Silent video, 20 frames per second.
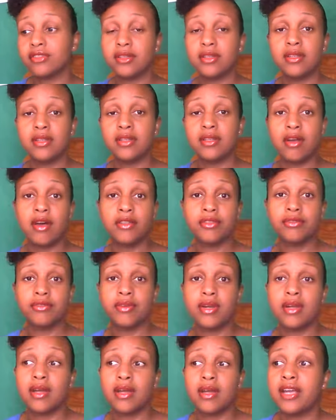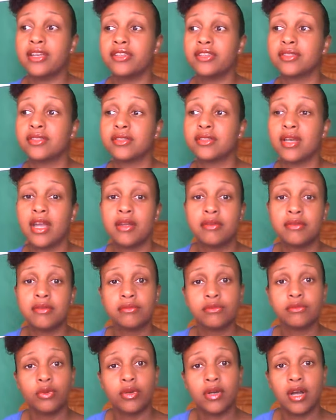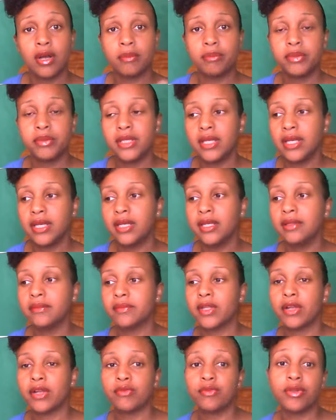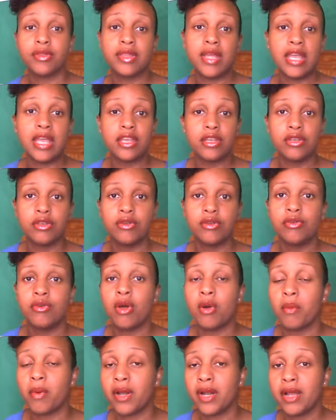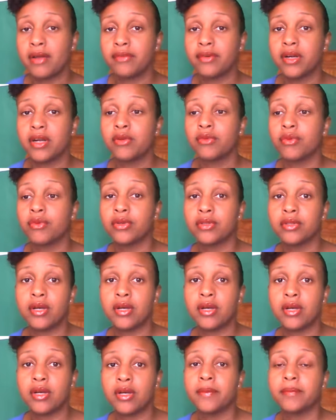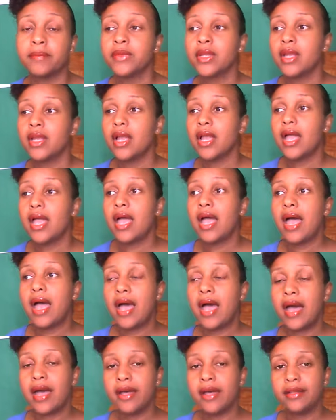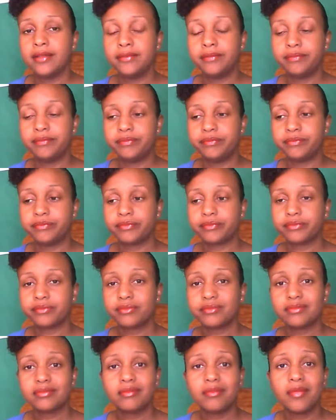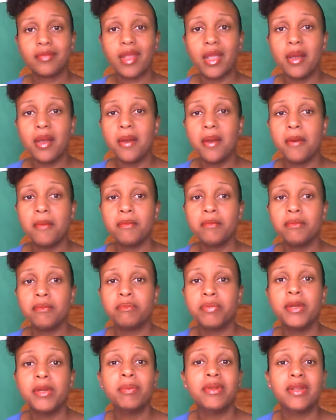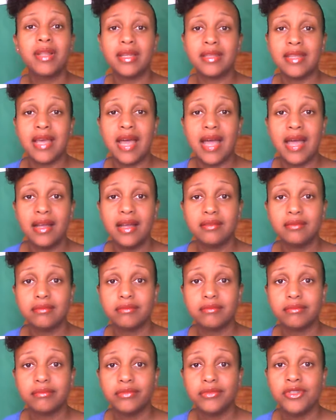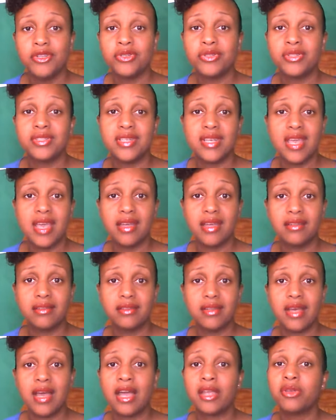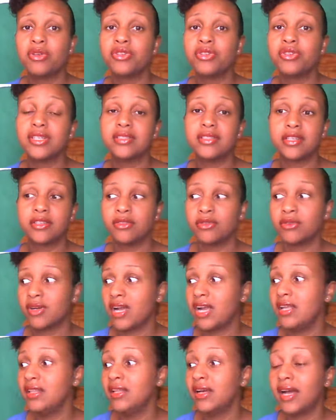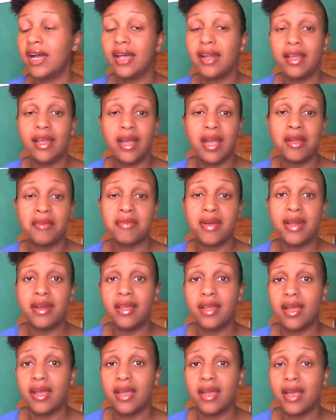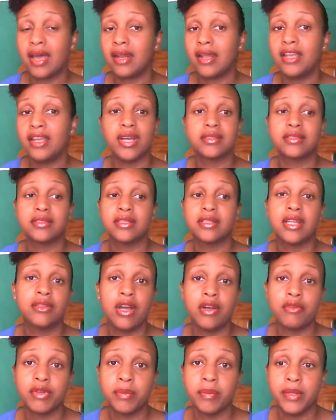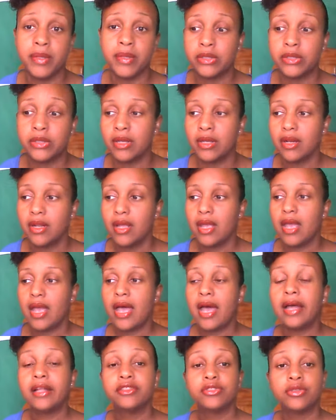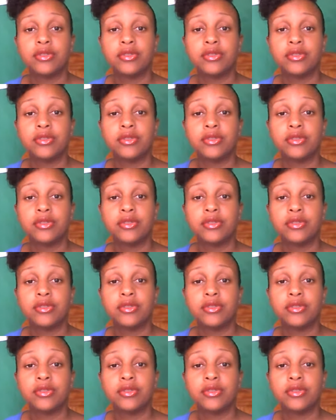So everybody else under it, I will complete, I will thank you or whatever I wrote on it. And people like that, you see it and you just ignore. I look at it, I read it, and I just did not reply to it.